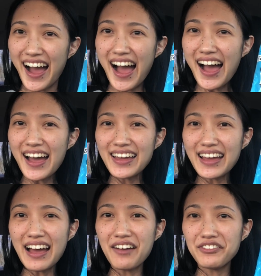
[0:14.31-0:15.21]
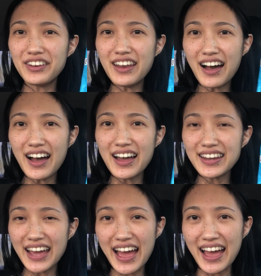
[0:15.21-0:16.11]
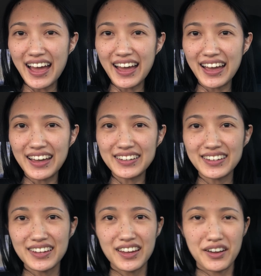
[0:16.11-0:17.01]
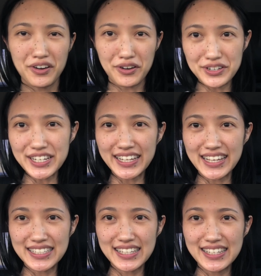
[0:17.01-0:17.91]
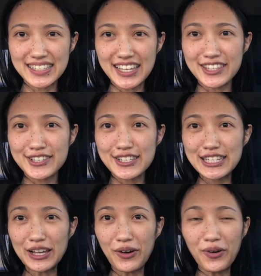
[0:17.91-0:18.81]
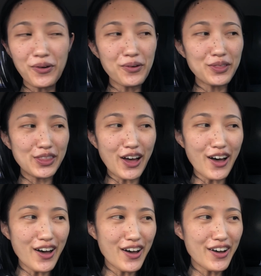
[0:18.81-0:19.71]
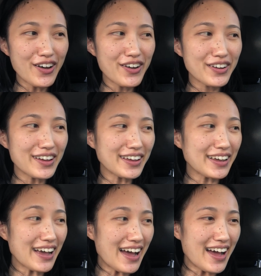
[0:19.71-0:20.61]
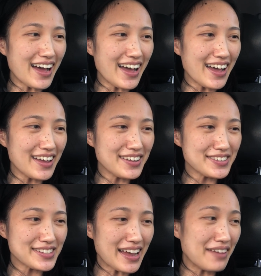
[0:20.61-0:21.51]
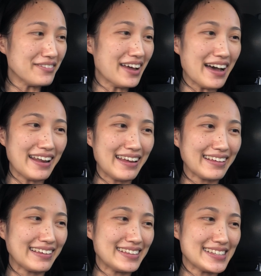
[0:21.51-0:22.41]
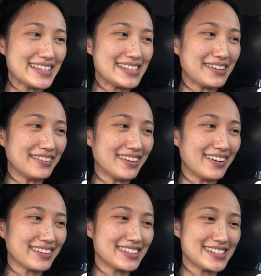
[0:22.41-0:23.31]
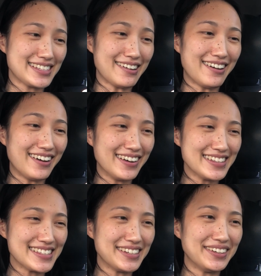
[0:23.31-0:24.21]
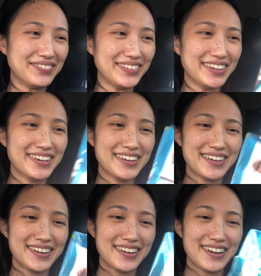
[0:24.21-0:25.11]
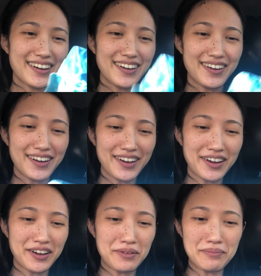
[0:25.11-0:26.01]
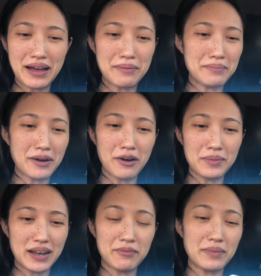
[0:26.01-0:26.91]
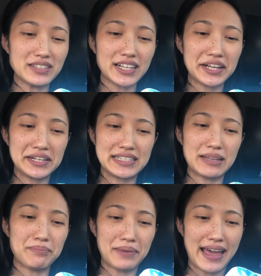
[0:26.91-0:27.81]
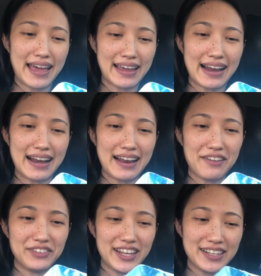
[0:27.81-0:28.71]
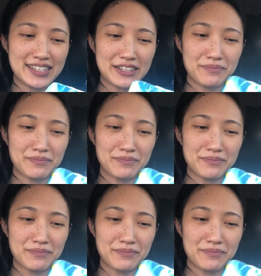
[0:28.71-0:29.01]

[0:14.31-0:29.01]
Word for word: I have not had Hershey Kisses in so long. Gosh, I've not had a kiss in so long. This is awesome. Oh, my moment. I'm about to kiss the bag. I love this.